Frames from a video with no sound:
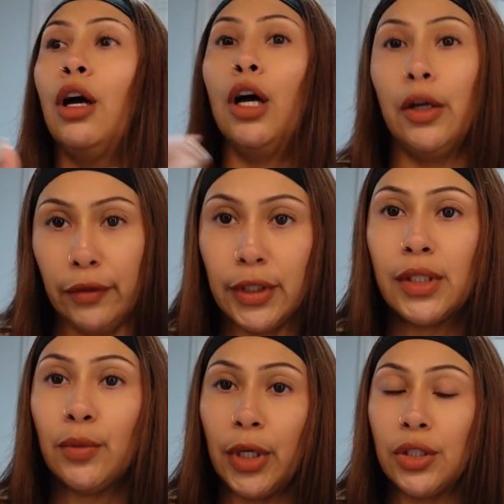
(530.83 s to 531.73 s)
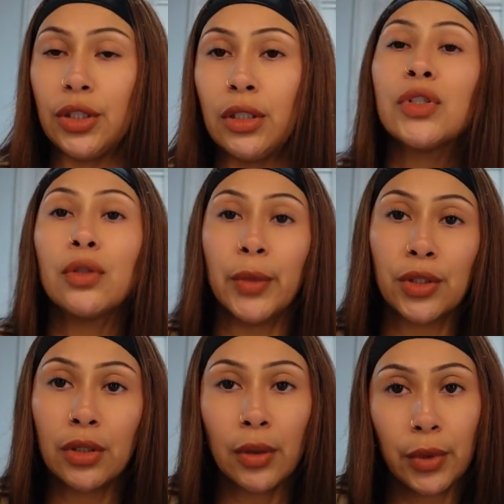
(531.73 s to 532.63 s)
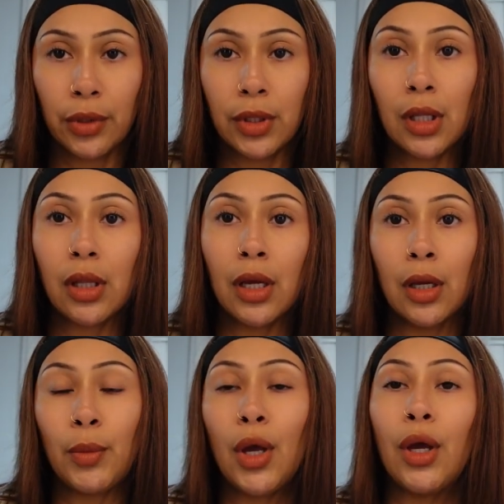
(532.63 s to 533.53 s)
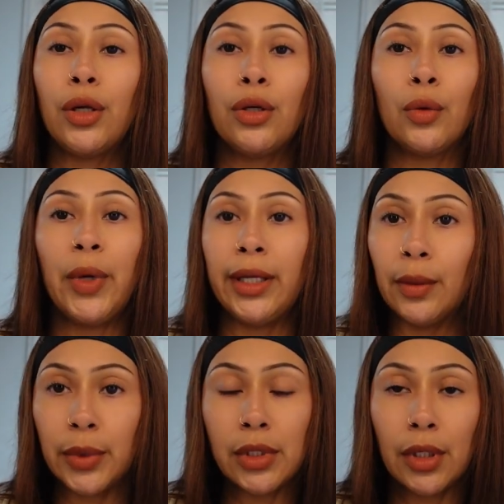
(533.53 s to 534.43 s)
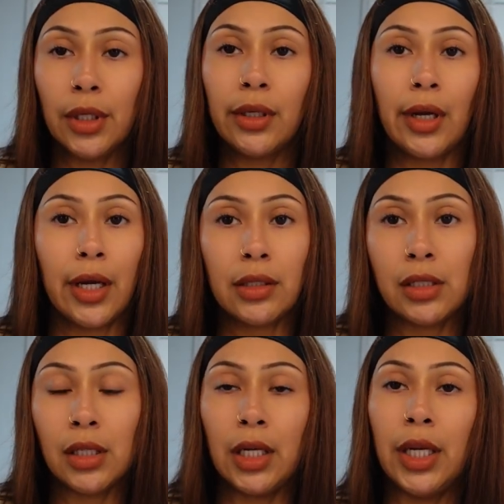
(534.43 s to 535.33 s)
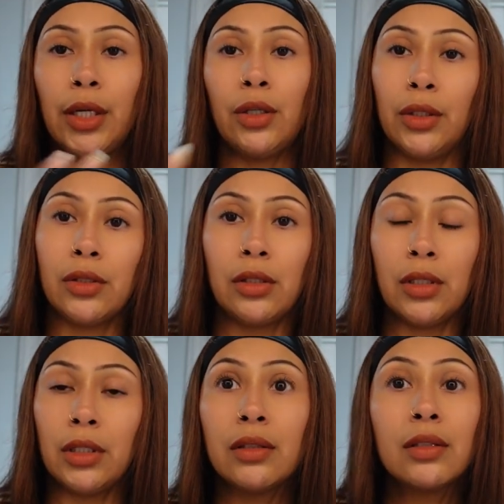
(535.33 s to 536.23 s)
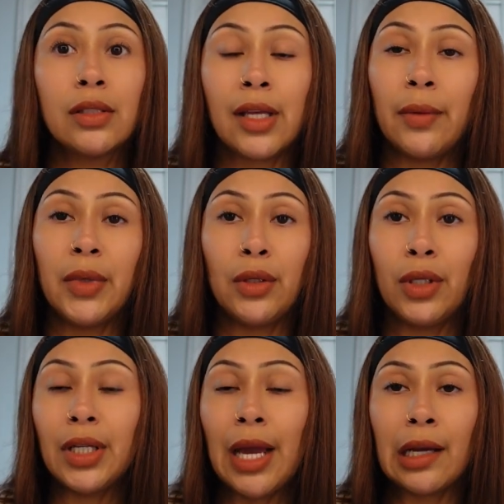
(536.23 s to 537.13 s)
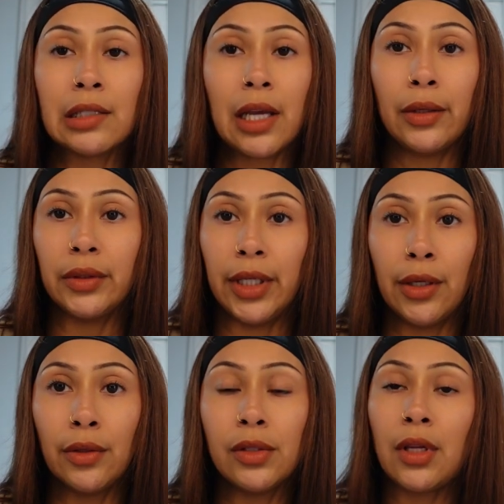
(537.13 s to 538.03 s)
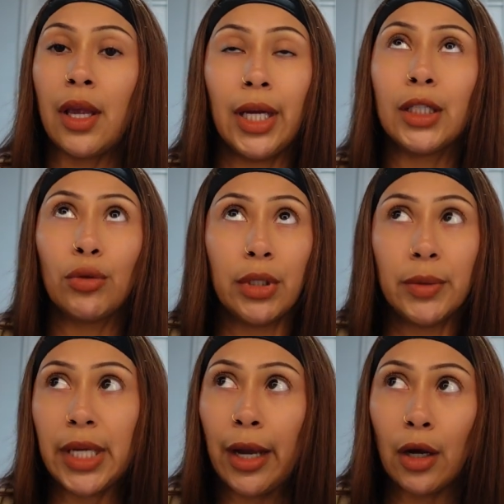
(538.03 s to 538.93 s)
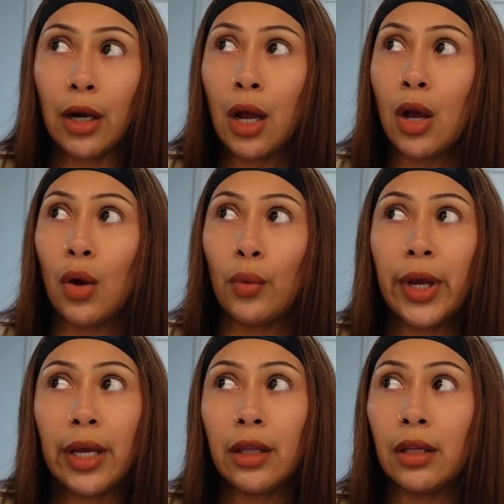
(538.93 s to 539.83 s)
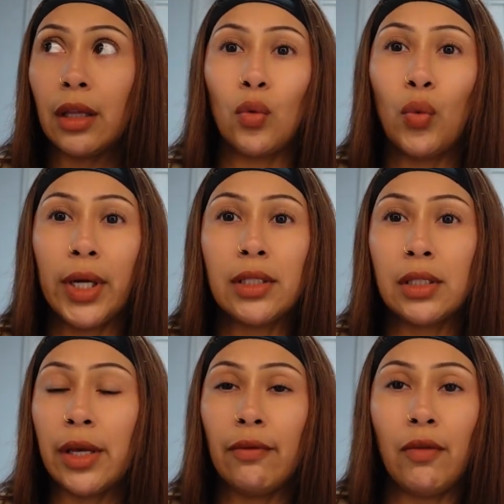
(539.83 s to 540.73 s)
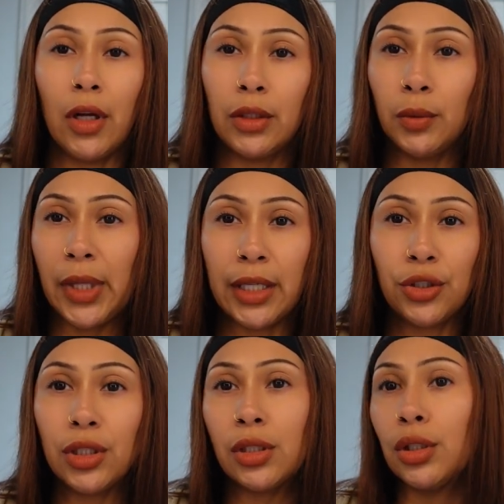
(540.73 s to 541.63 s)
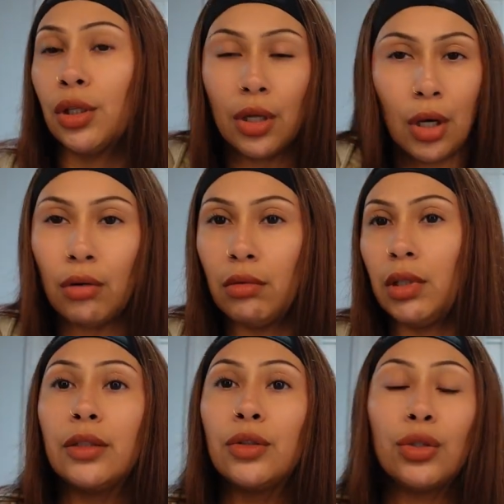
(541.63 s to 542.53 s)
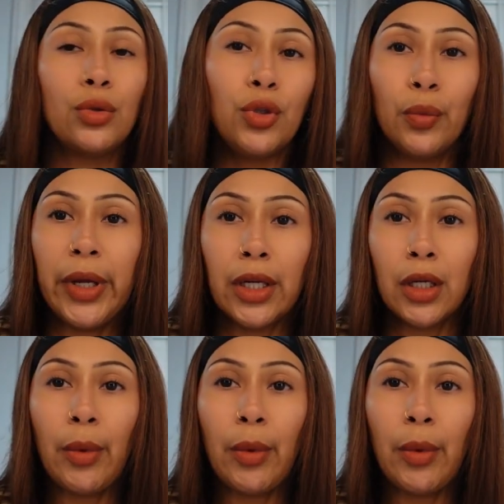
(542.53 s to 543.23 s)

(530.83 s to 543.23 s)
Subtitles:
a first impression. So make sure that when you're in the club, your makeup is done, your hair is done, and your nails are done. Does that mean you need XL nails and crimped hair with wet set volume lashes? No. Do your makeup